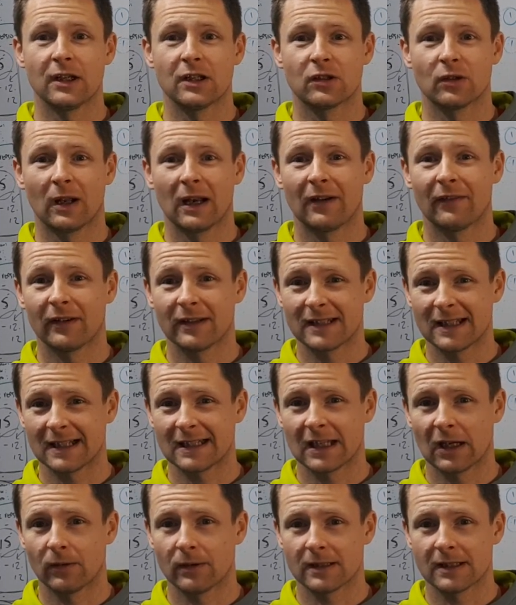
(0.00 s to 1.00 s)
So I'll have a 6
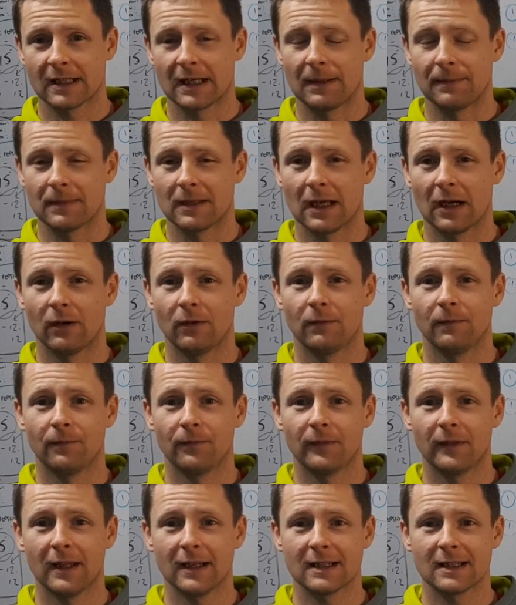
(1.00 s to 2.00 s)
hours sleep. Now,
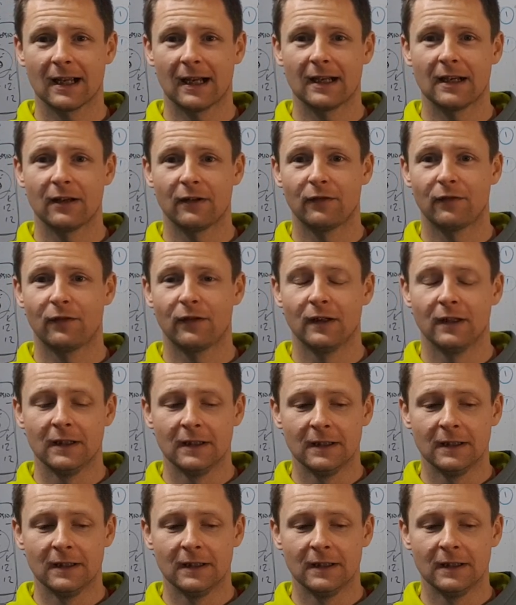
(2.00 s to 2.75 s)
this kind of